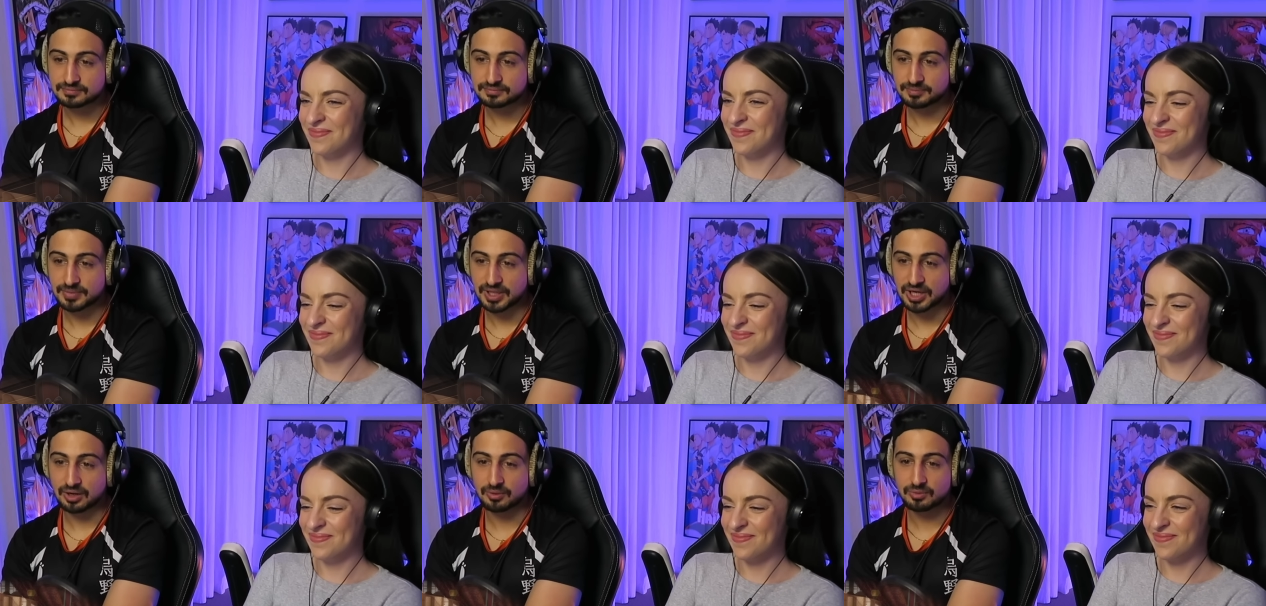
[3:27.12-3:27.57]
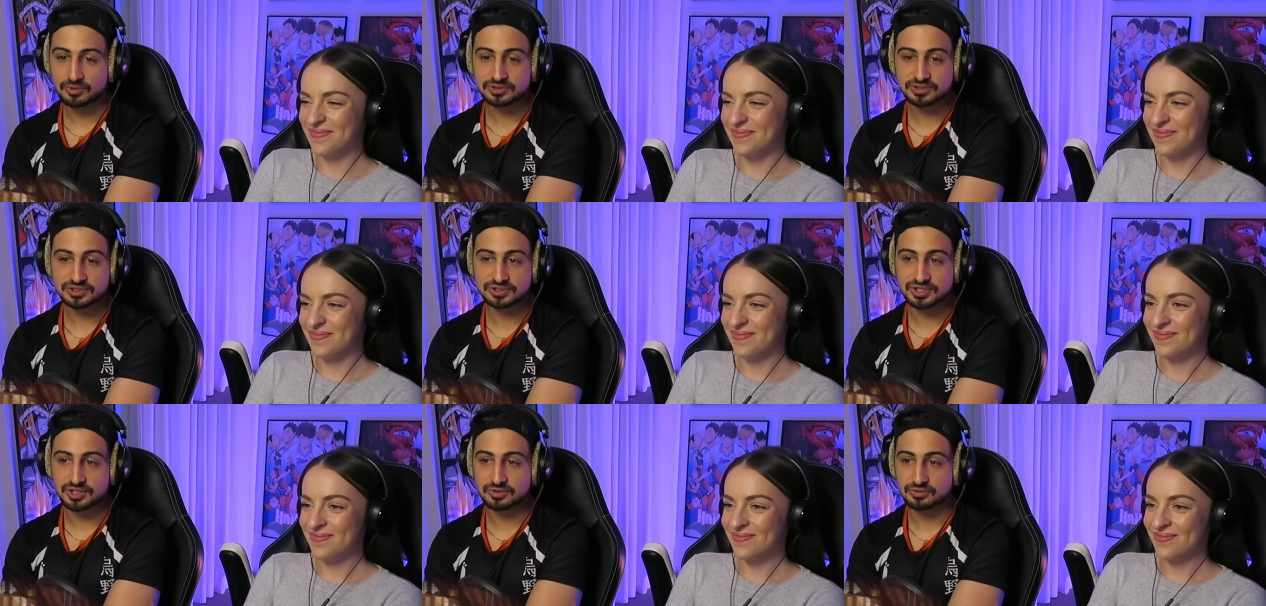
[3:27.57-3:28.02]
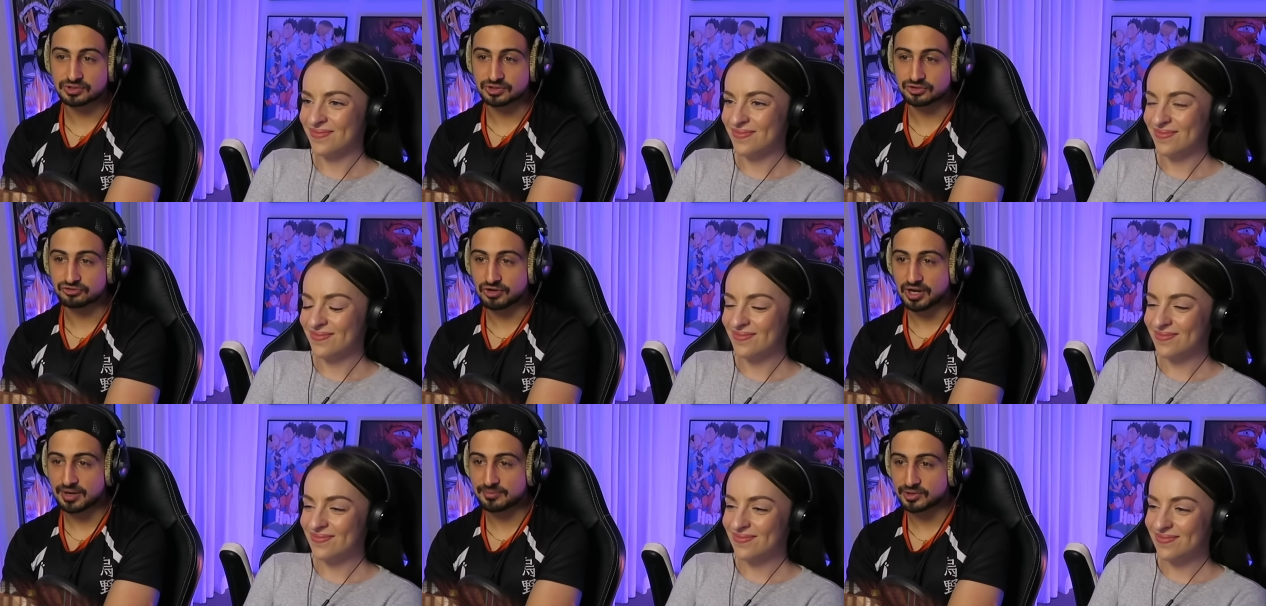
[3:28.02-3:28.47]
Speaker 1: Man, I wanted to see all the
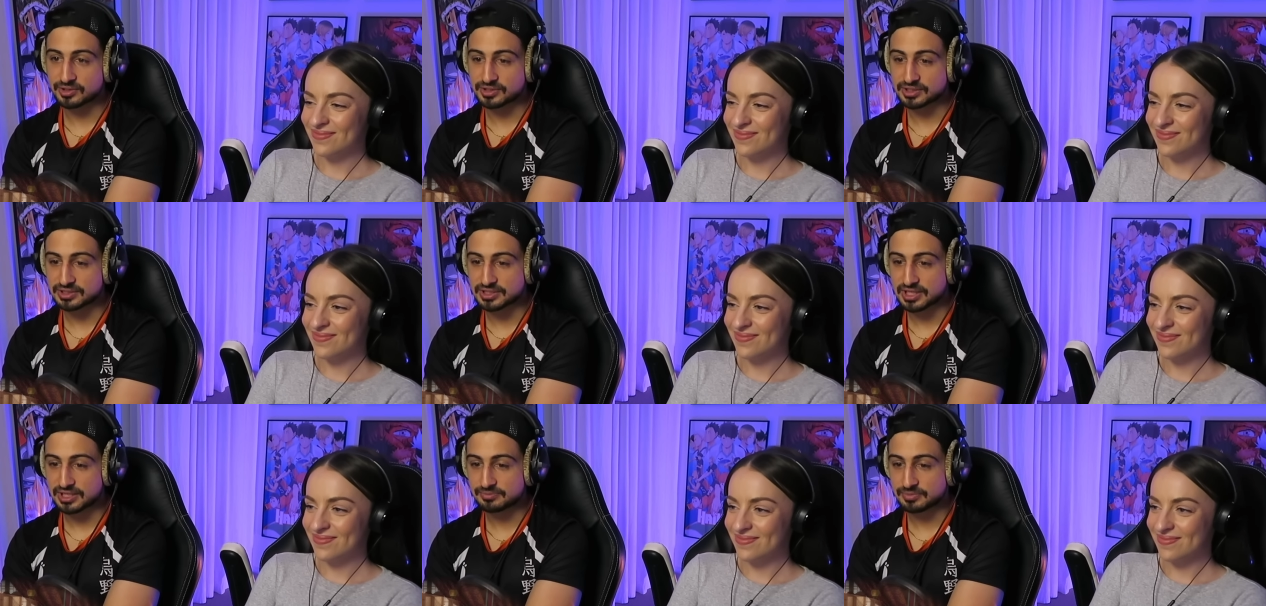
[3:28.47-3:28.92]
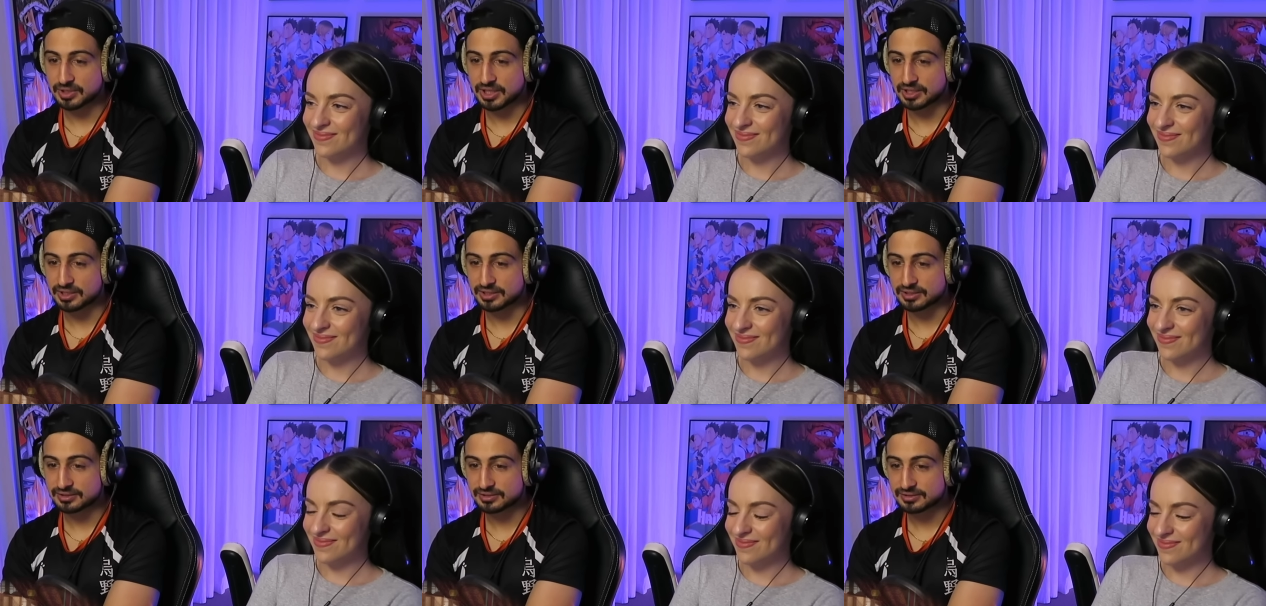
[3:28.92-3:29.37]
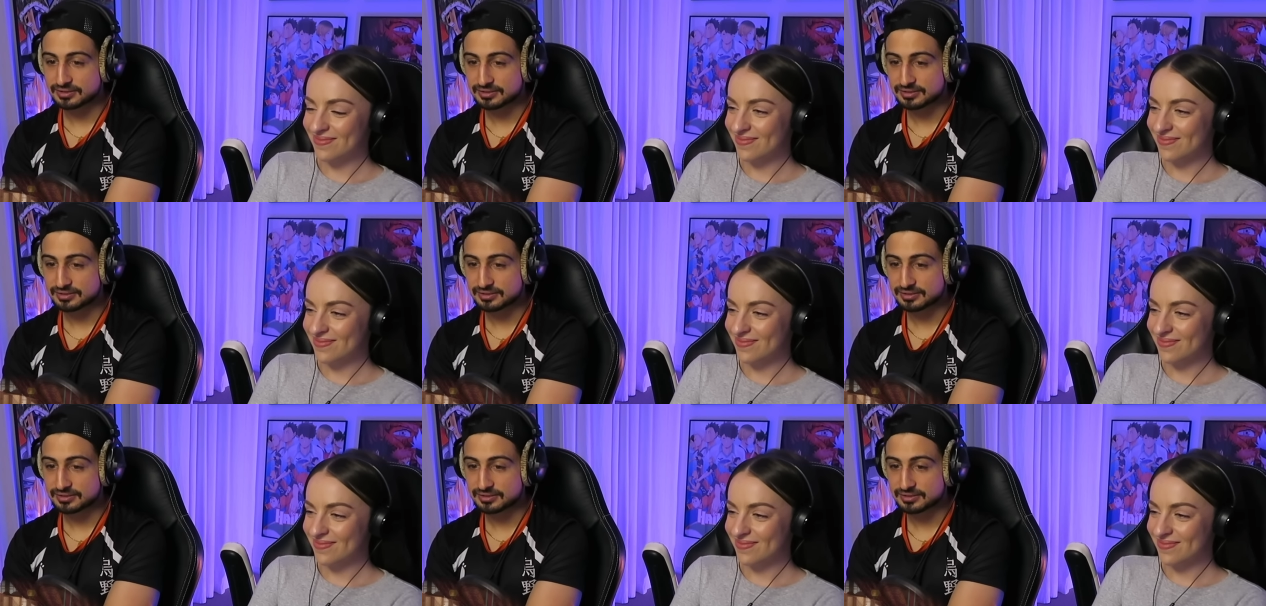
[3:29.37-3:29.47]
drama at the tea party.